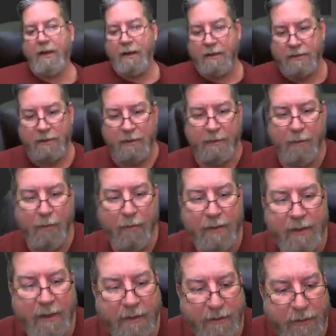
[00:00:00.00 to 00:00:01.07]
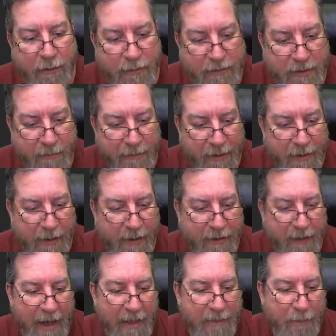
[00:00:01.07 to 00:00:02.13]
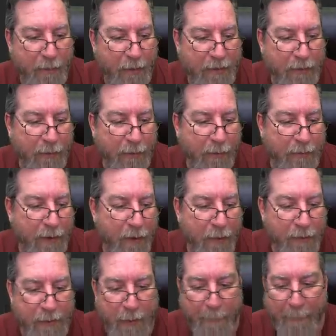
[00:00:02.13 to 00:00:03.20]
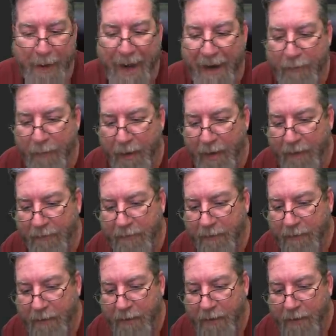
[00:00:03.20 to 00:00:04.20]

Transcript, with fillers: So the more you can do something like that, the more you know your background